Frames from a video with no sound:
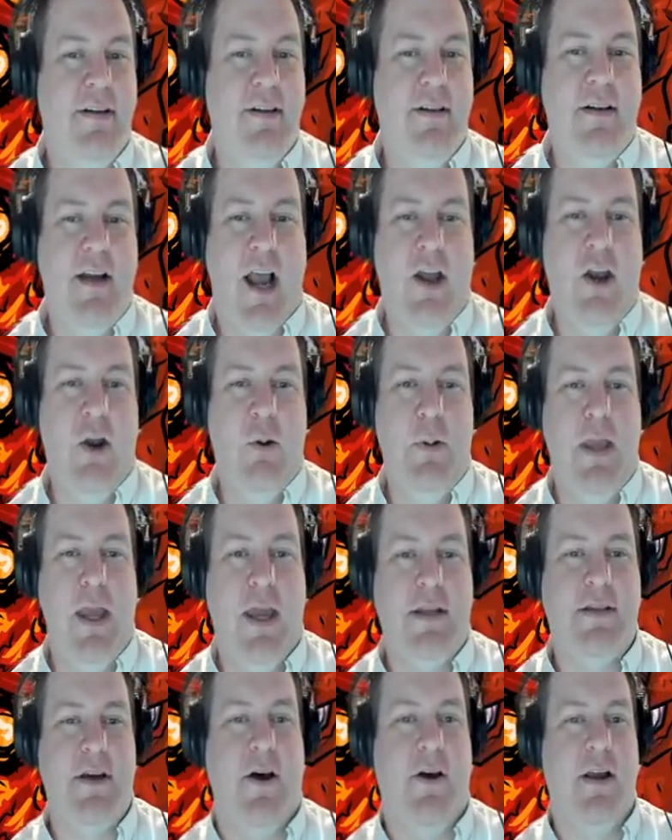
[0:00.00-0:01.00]
I oh, know we can't
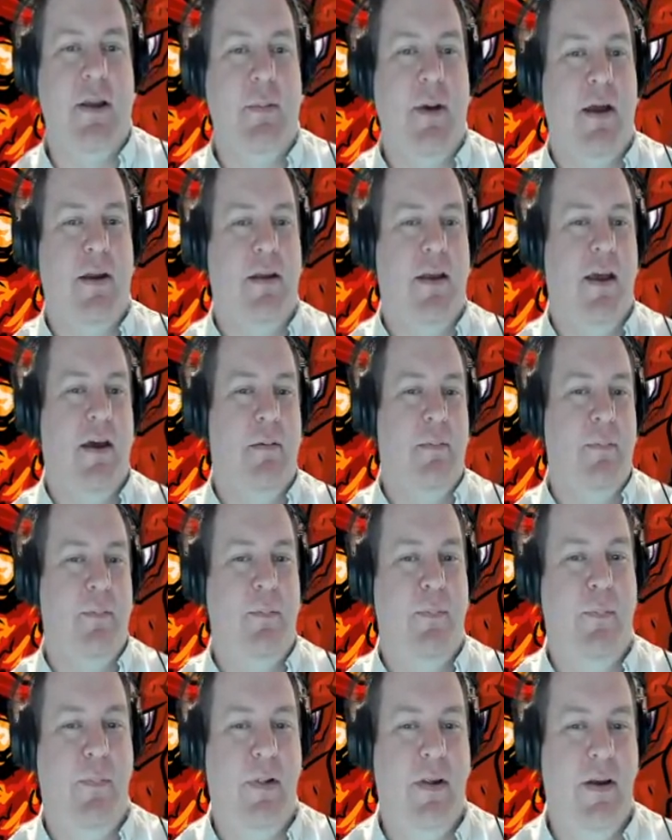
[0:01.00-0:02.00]
talk about we it. We haven't yet. seen it,
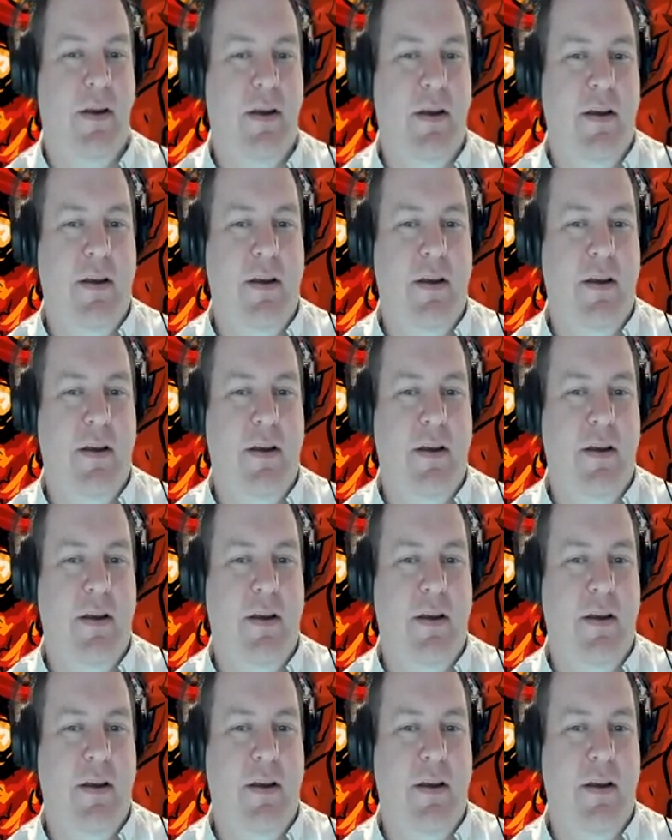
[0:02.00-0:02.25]
yo.